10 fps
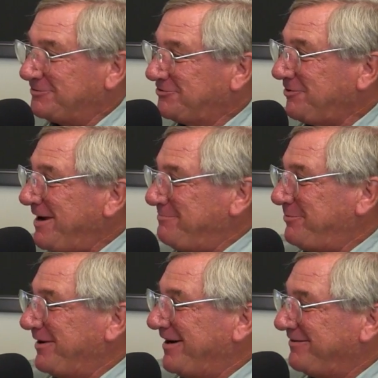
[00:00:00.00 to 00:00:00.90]
striper out,
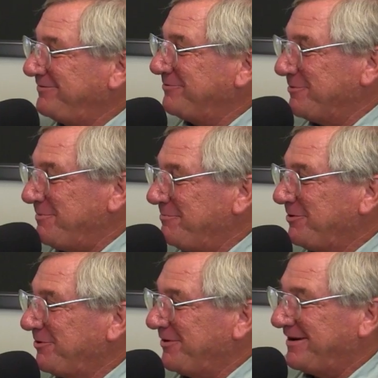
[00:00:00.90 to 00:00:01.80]
if you remember correctly. Oh,
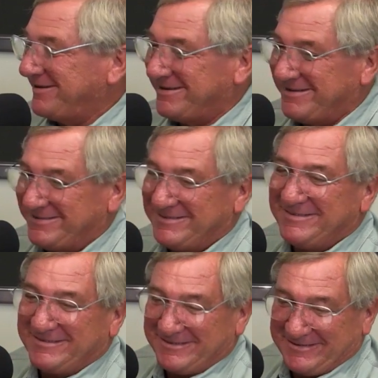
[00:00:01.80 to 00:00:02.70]
yes, I do.
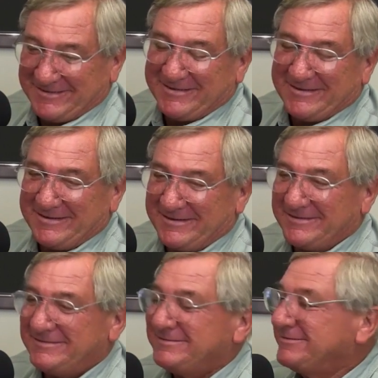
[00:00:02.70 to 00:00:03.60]
That
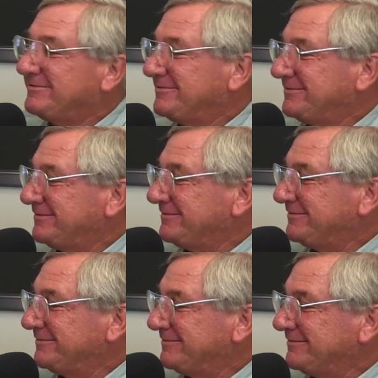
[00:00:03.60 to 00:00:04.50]
uh, quite some time
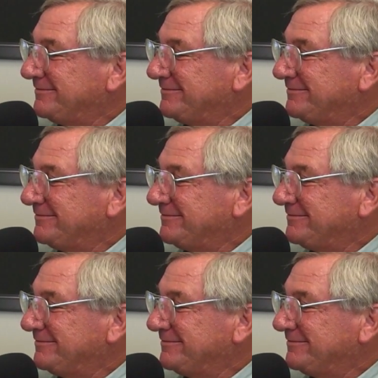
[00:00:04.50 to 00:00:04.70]
ago, and